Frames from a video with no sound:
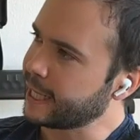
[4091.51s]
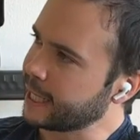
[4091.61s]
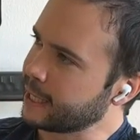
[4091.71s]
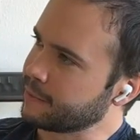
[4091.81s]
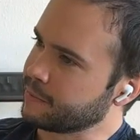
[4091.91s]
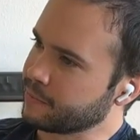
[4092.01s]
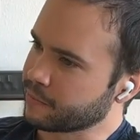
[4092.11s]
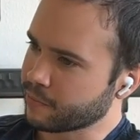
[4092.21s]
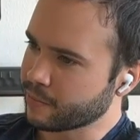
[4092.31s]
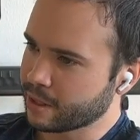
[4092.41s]

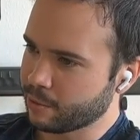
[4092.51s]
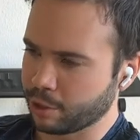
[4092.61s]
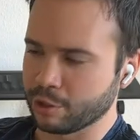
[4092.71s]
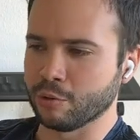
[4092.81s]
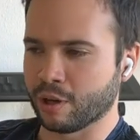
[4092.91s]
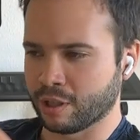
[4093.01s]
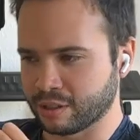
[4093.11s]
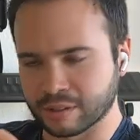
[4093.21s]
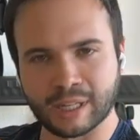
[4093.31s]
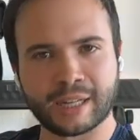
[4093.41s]
um where you are
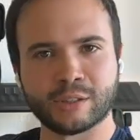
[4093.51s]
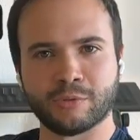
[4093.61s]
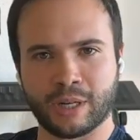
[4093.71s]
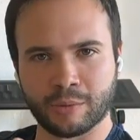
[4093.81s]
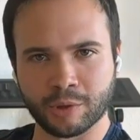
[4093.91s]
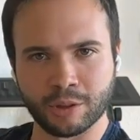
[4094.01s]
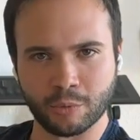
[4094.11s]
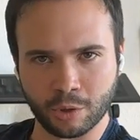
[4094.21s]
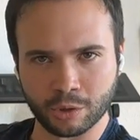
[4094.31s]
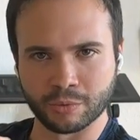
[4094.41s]
dissatisfied with
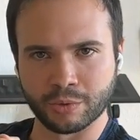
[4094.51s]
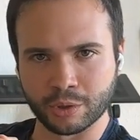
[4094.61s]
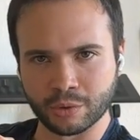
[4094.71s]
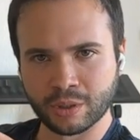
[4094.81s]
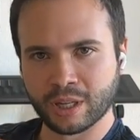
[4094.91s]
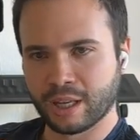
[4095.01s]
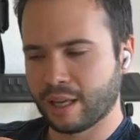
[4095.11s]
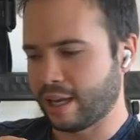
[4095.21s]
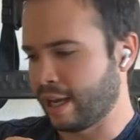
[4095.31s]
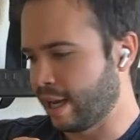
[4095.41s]
the worldview
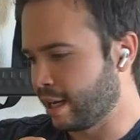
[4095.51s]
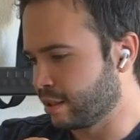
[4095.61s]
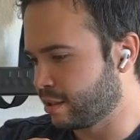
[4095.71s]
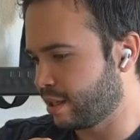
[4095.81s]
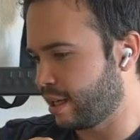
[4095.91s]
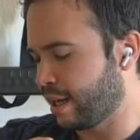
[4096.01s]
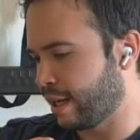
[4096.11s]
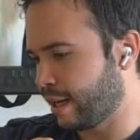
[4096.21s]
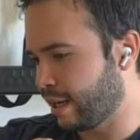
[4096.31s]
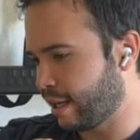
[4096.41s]
and
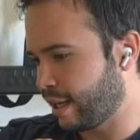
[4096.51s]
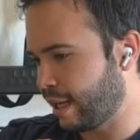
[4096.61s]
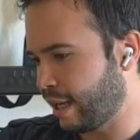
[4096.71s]
all.